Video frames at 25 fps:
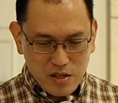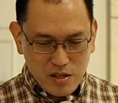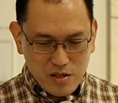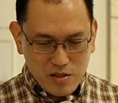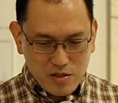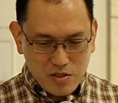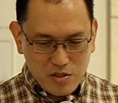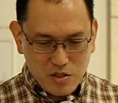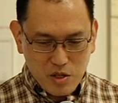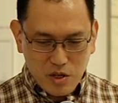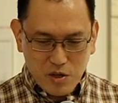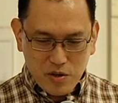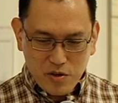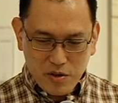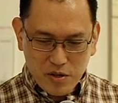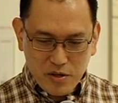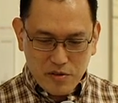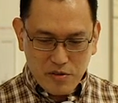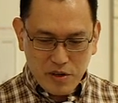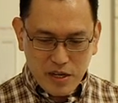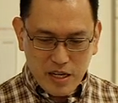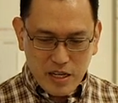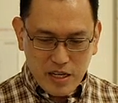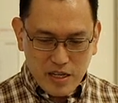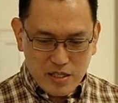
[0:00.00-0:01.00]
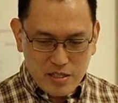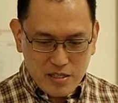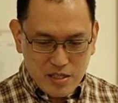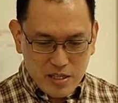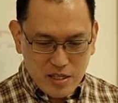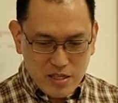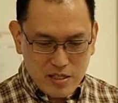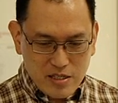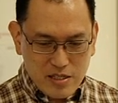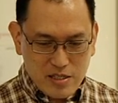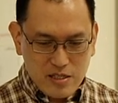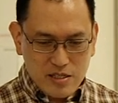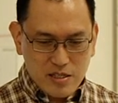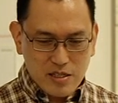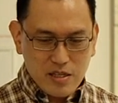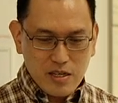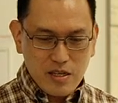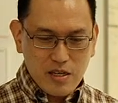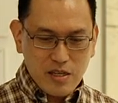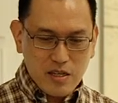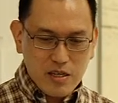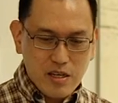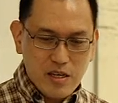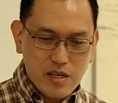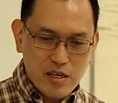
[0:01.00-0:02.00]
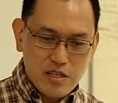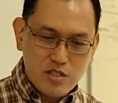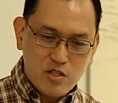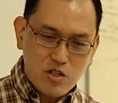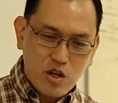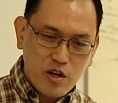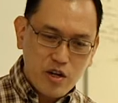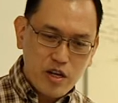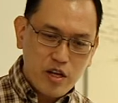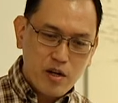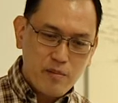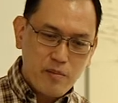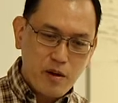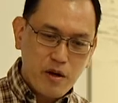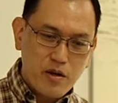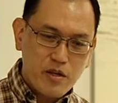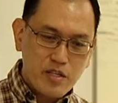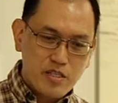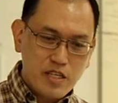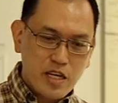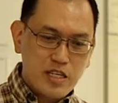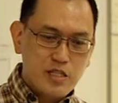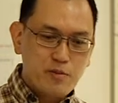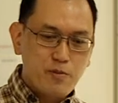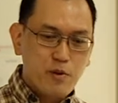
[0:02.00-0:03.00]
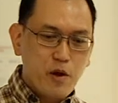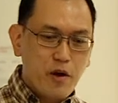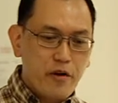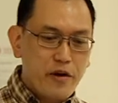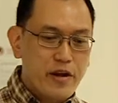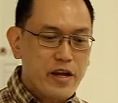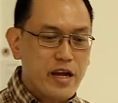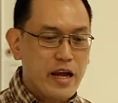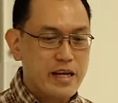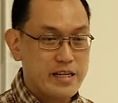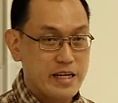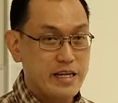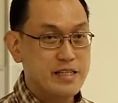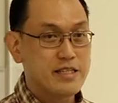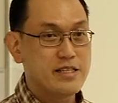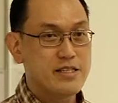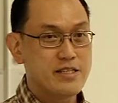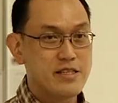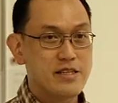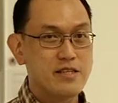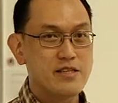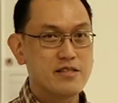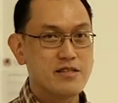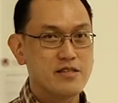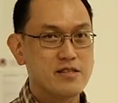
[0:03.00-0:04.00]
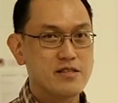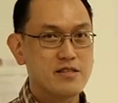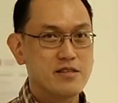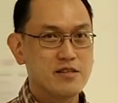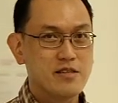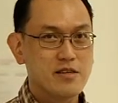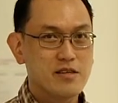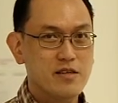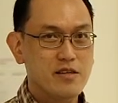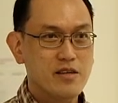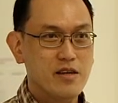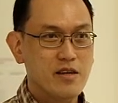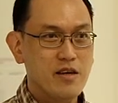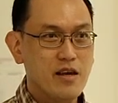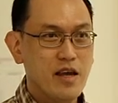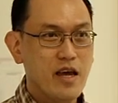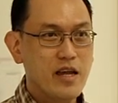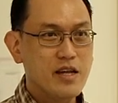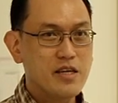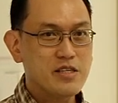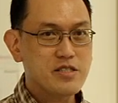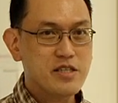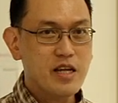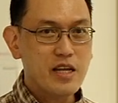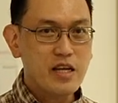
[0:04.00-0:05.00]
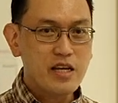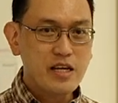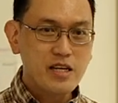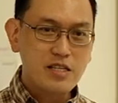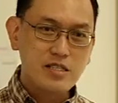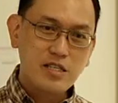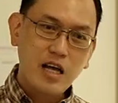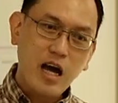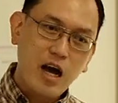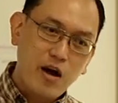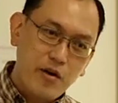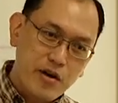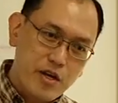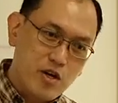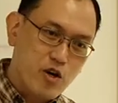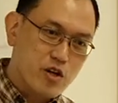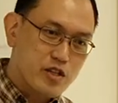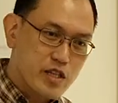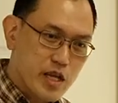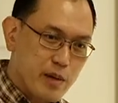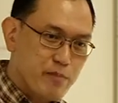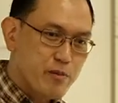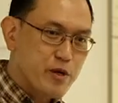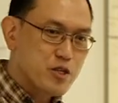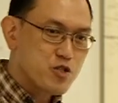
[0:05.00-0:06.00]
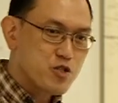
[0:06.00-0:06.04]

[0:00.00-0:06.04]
So really, here he's talking about, he's exploring identities, and he's telling us how in contemporary